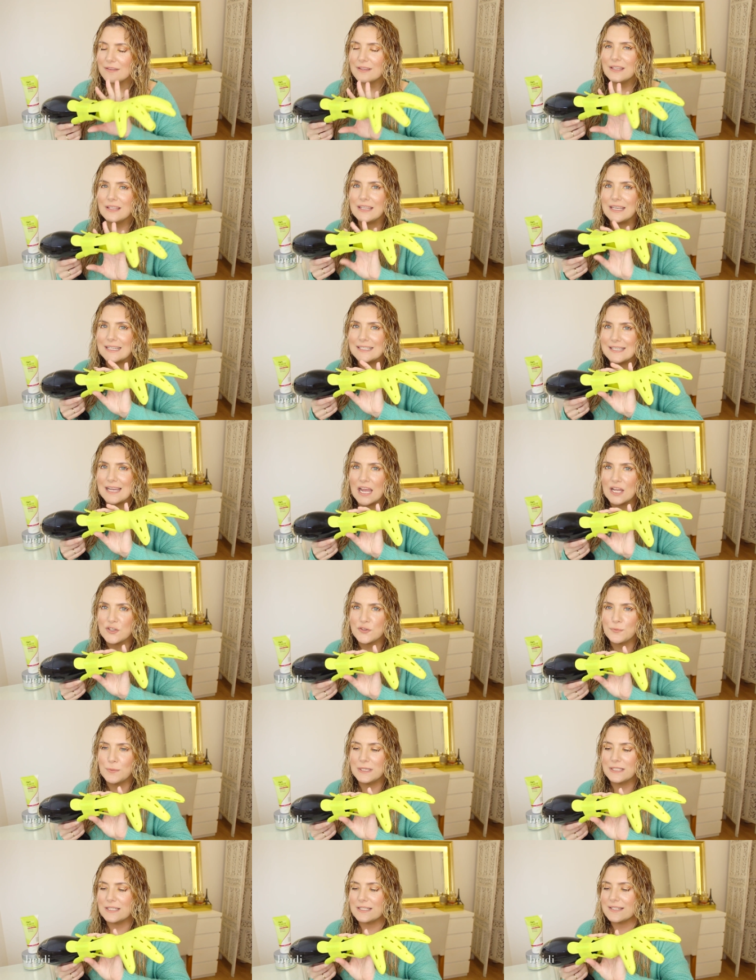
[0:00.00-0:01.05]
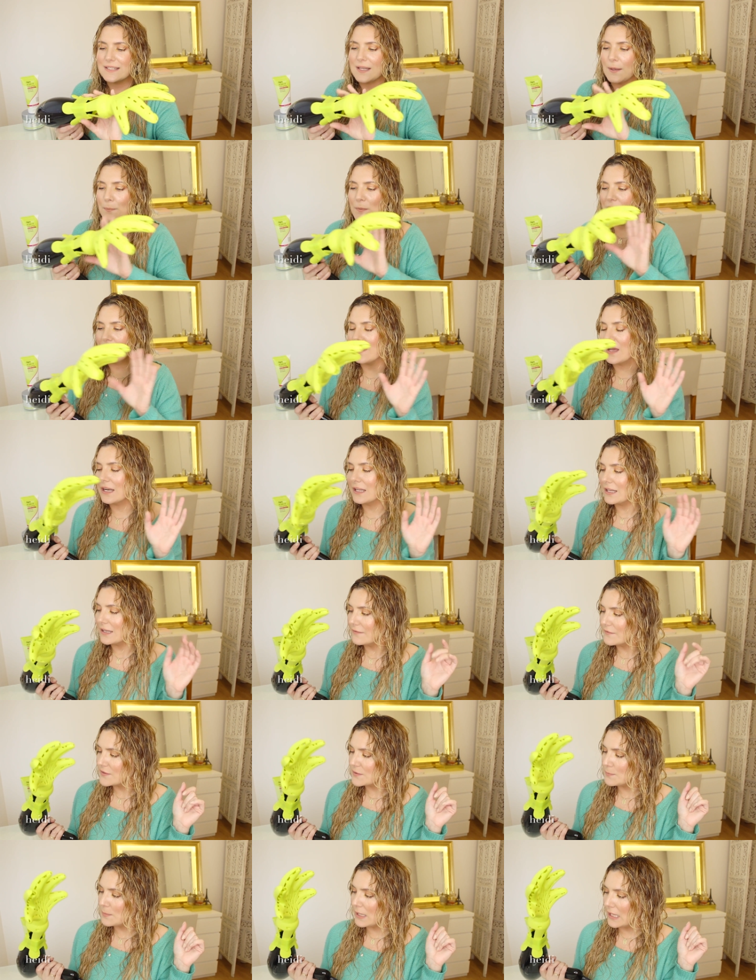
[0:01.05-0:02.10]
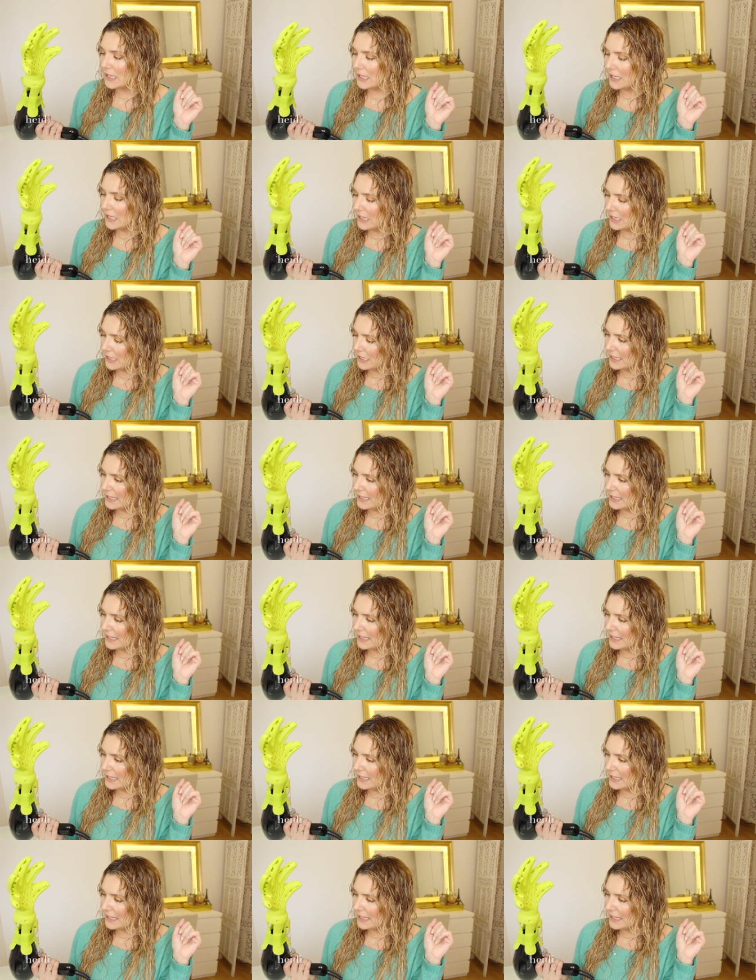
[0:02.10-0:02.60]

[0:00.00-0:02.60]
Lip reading: the attachment is something that gives me